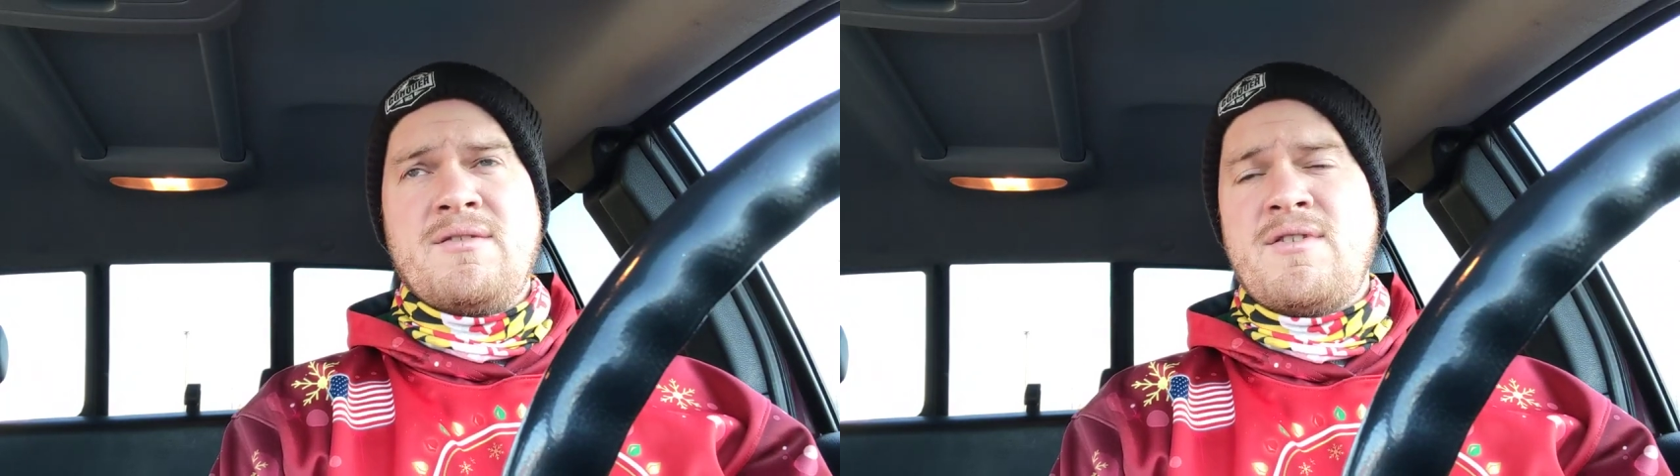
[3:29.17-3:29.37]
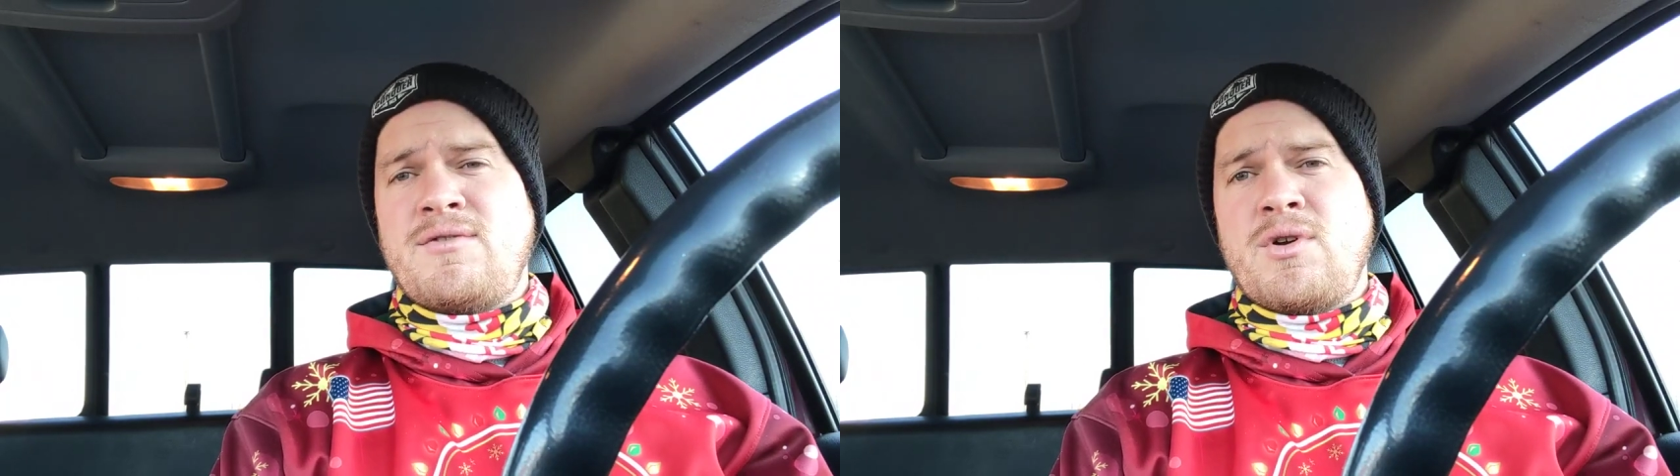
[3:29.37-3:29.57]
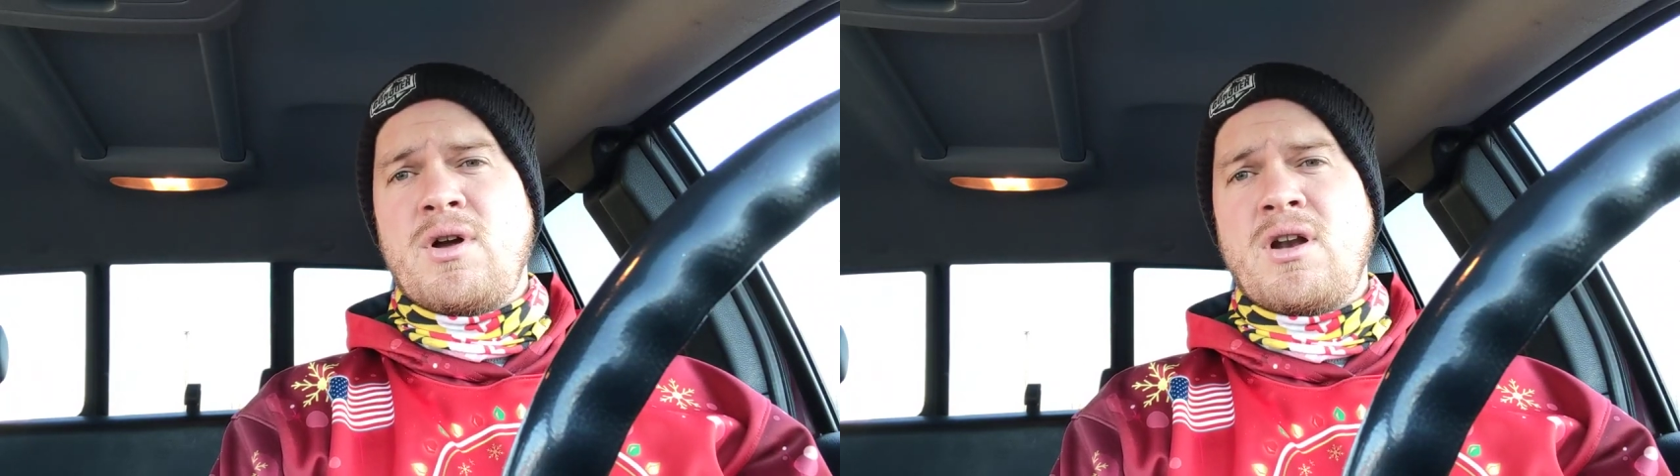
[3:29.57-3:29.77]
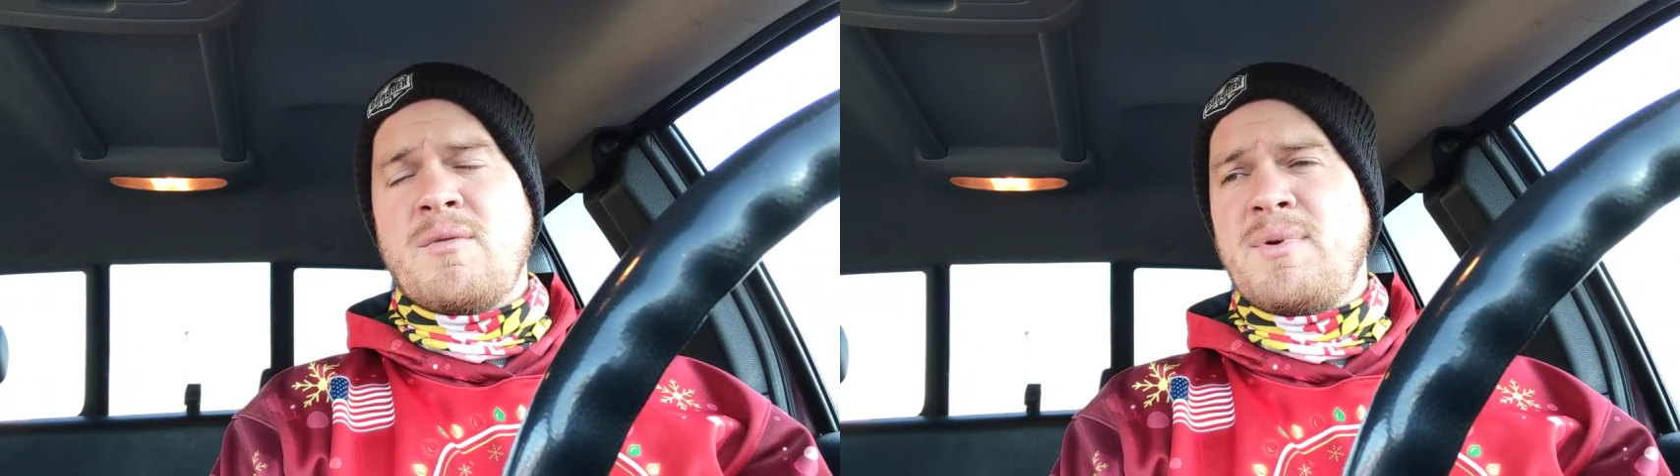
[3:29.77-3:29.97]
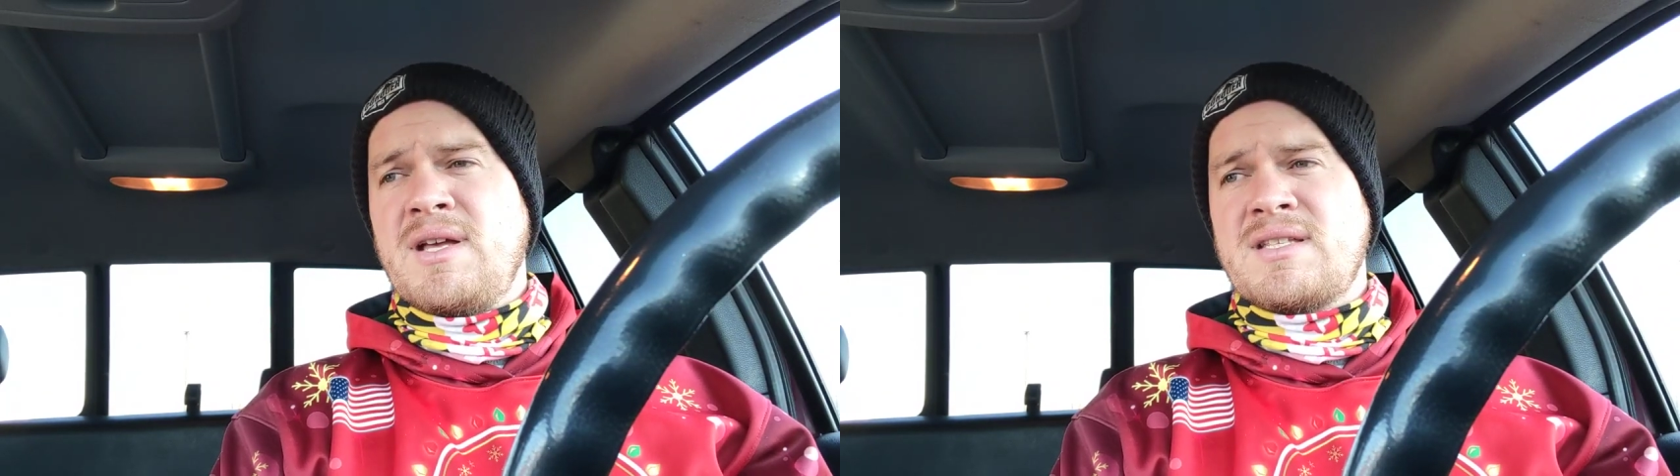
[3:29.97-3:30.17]
50 or
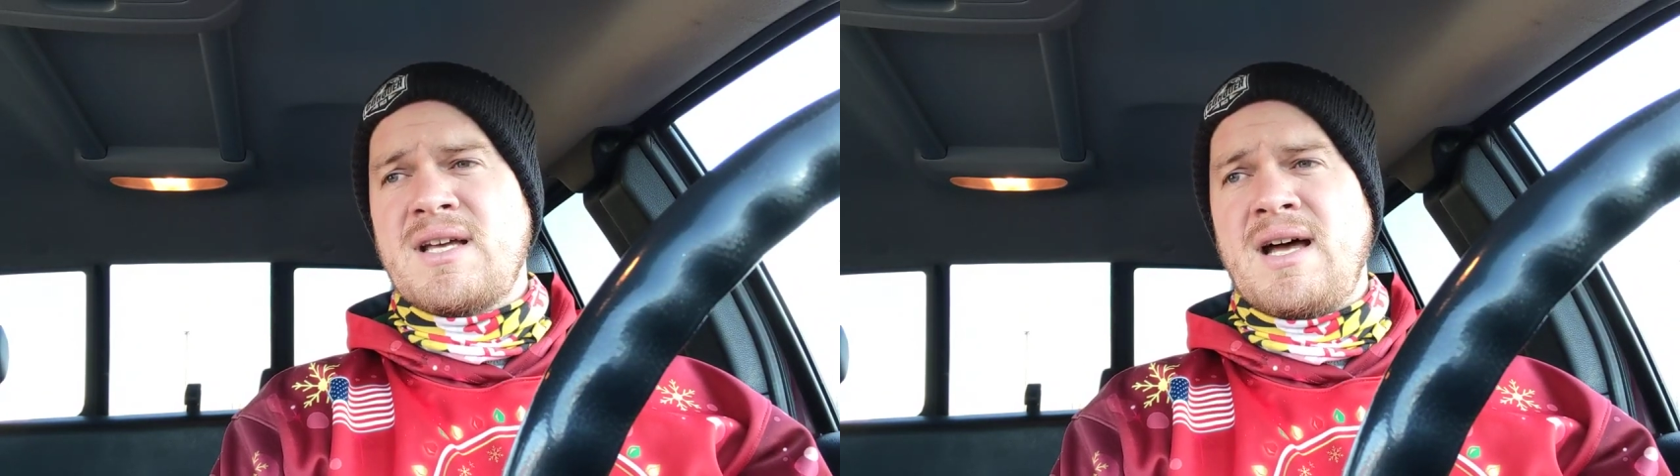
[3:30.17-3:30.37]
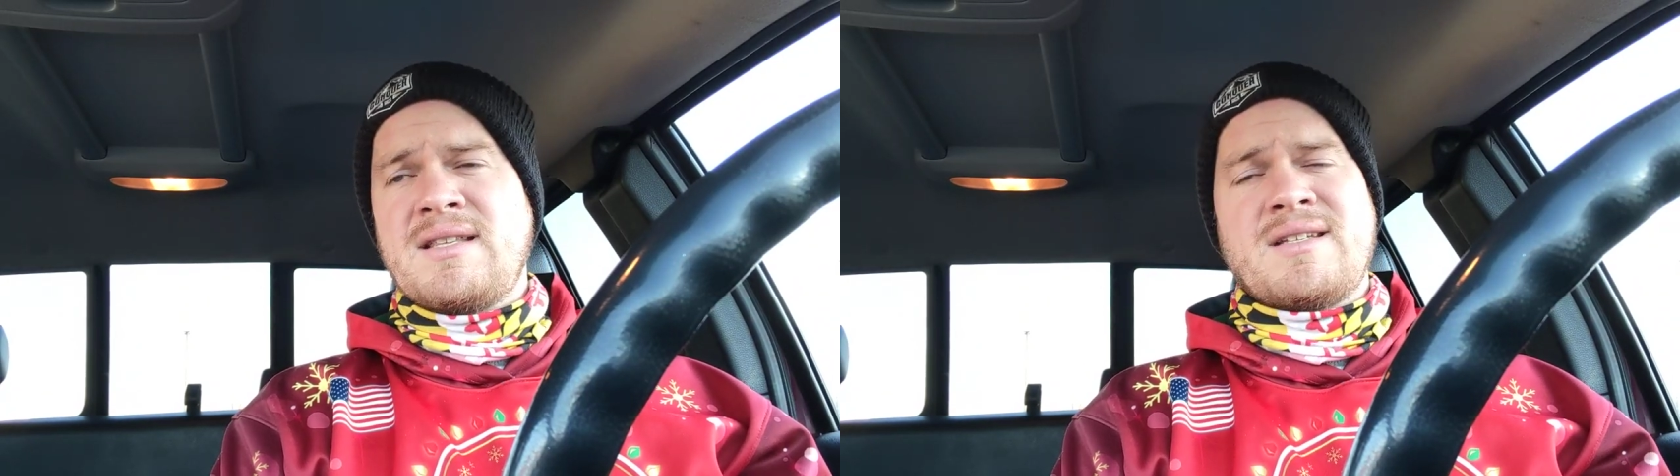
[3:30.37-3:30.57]
100 PSI